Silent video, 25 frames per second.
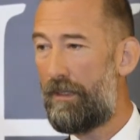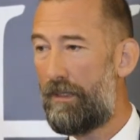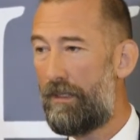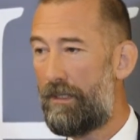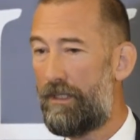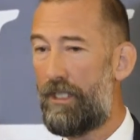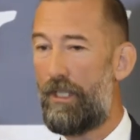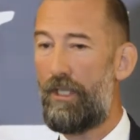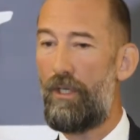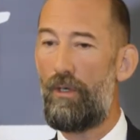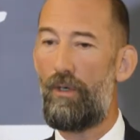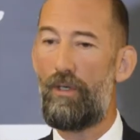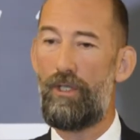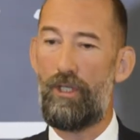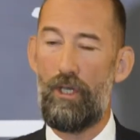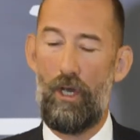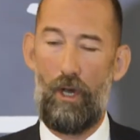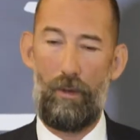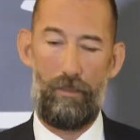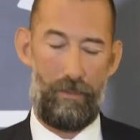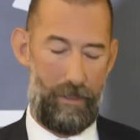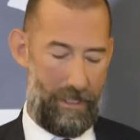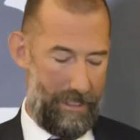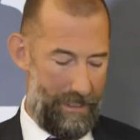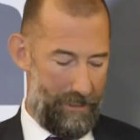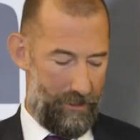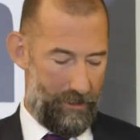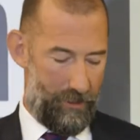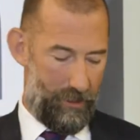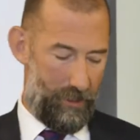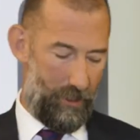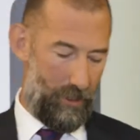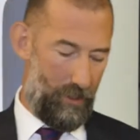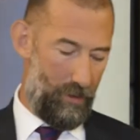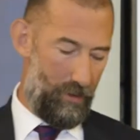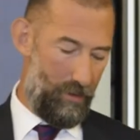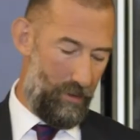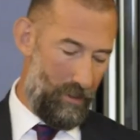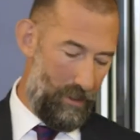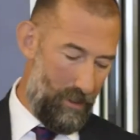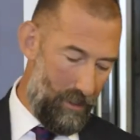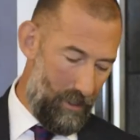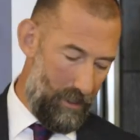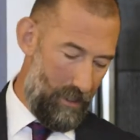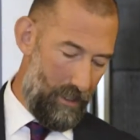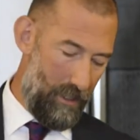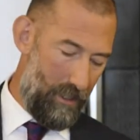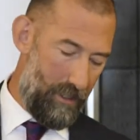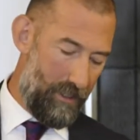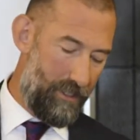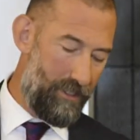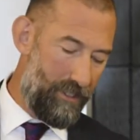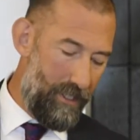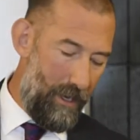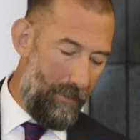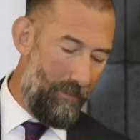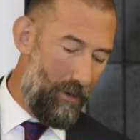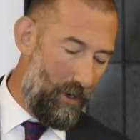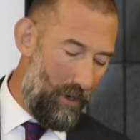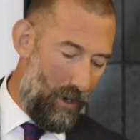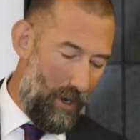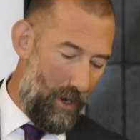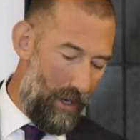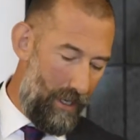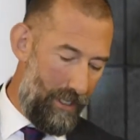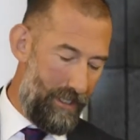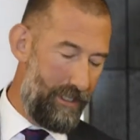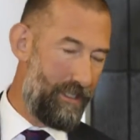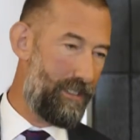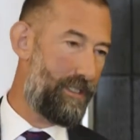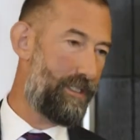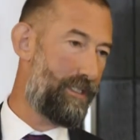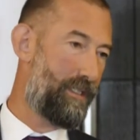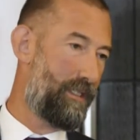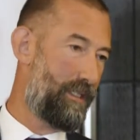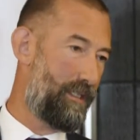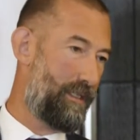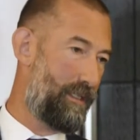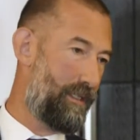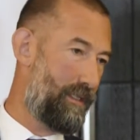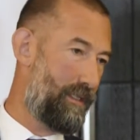So your job is to summarise